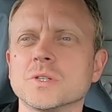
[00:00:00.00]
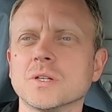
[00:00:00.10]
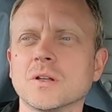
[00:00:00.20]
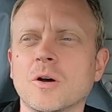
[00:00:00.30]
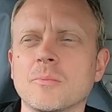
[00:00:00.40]

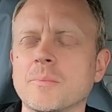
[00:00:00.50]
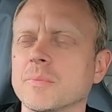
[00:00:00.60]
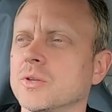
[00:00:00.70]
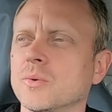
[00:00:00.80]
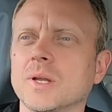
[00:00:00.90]
and I remember
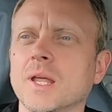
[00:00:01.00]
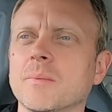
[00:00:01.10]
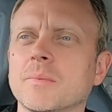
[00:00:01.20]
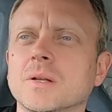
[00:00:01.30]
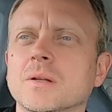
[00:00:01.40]
doing
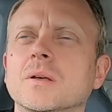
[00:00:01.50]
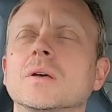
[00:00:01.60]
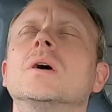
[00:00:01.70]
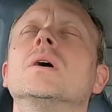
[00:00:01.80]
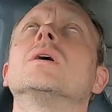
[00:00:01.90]
them, and
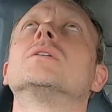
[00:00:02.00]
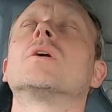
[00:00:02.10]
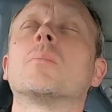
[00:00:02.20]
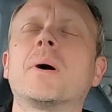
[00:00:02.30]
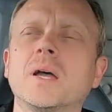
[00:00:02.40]

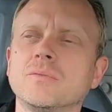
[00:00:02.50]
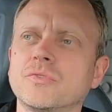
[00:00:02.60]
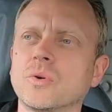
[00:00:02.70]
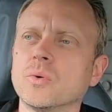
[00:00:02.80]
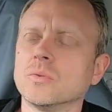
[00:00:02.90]
so
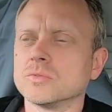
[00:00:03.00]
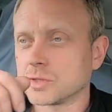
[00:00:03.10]
painful,